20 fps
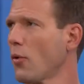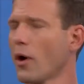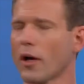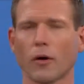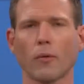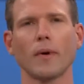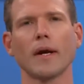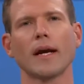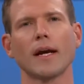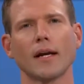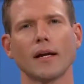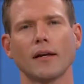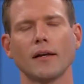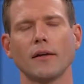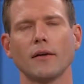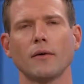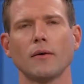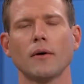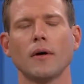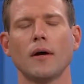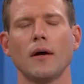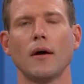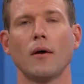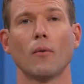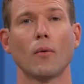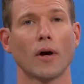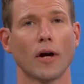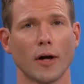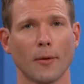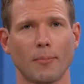what are we gonna do?
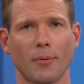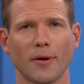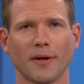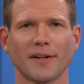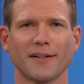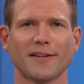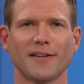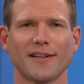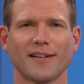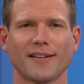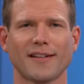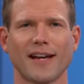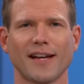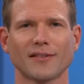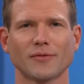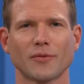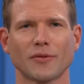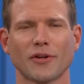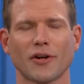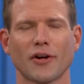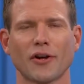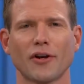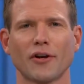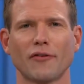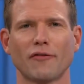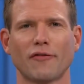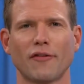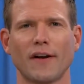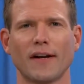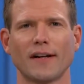We're gonna put it to the test with our
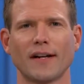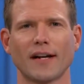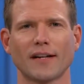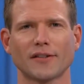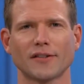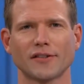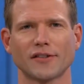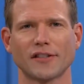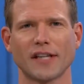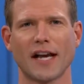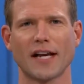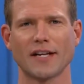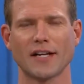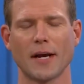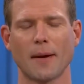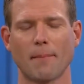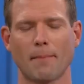good friend, Dr. Sonia